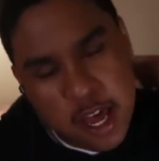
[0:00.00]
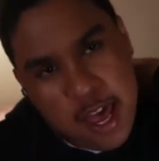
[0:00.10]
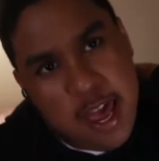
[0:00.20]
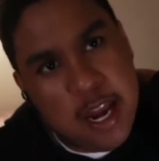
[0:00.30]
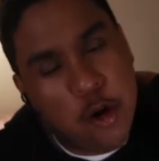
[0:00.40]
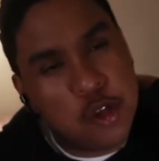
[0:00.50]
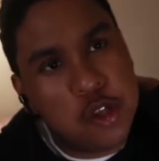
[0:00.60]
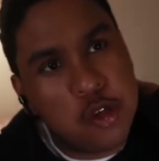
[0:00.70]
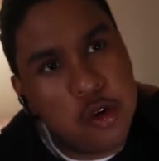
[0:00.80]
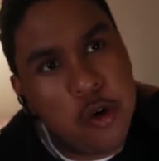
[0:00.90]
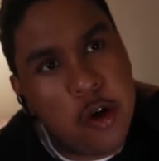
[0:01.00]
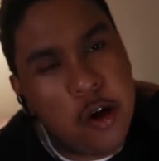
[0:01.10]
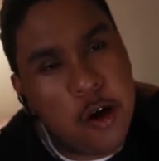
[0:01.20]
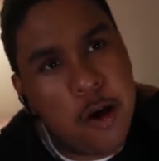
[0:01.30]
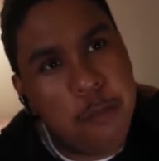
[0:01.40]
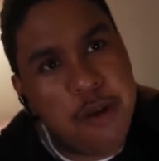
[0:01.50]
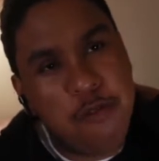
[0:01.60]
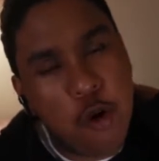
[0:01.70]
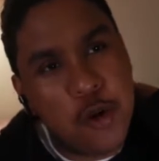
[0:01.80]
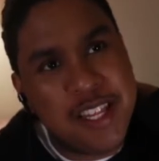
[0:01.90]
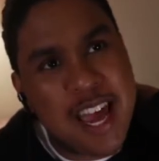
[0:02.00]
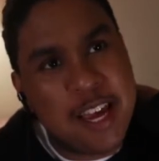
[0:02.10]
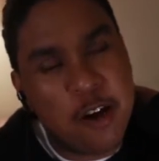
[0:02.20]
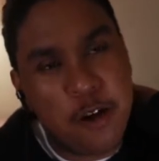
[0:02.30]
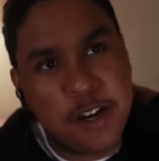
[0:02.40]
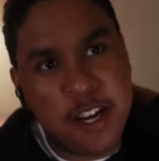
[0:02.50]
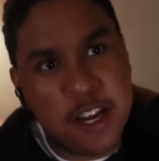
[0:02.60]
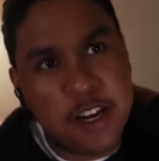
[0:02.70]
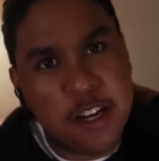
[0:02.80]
And also, before we dig on in,